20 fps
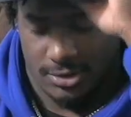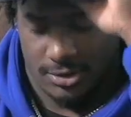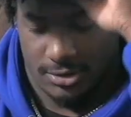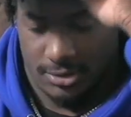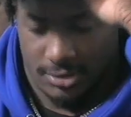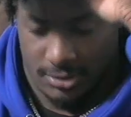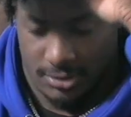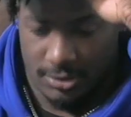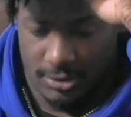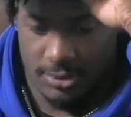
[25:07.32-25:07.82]

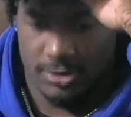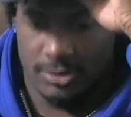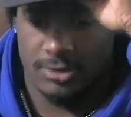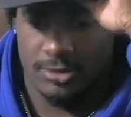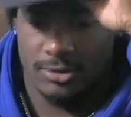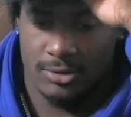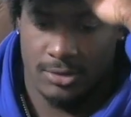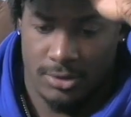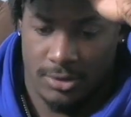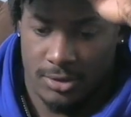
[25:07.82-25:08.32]
what do you
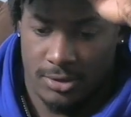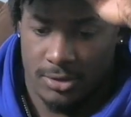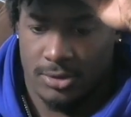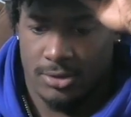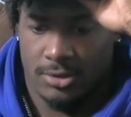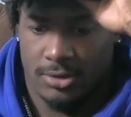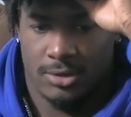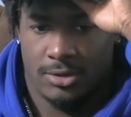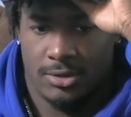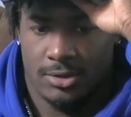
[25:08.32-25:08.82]
say to
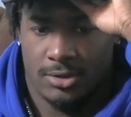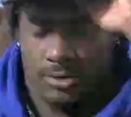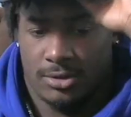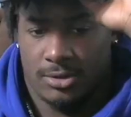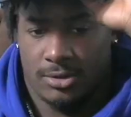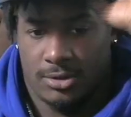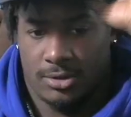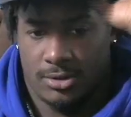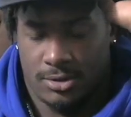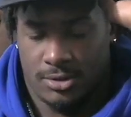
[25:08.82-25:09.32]
people like
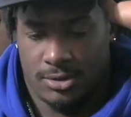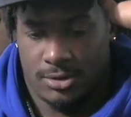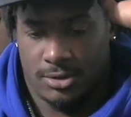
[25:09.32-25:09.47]
when